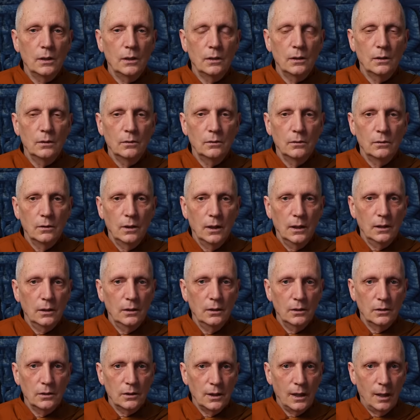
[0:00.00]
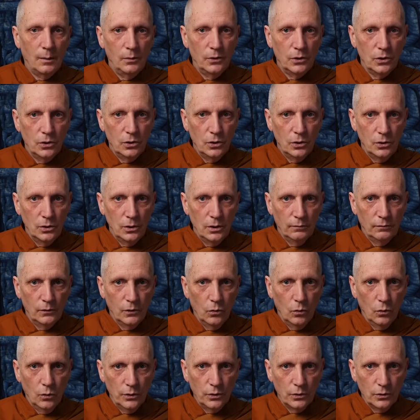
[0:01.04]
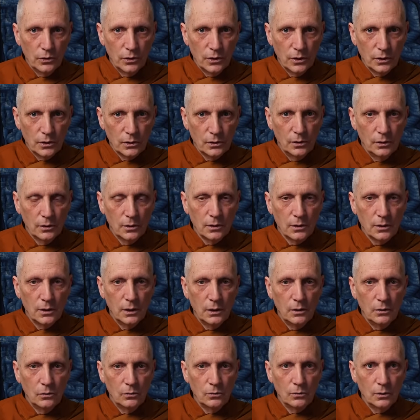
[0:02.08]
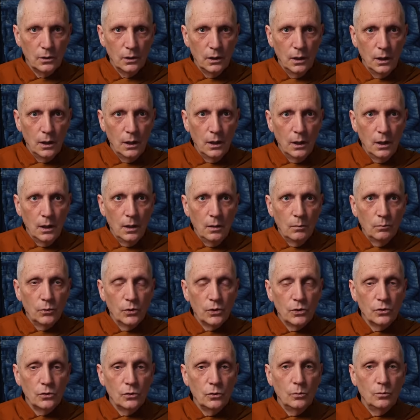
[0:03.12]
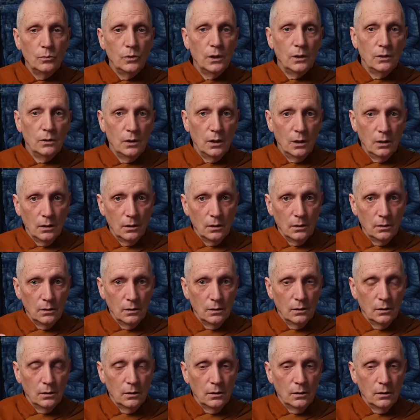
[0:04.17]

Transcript: They can they can establish different orders as long as they don't presume that they're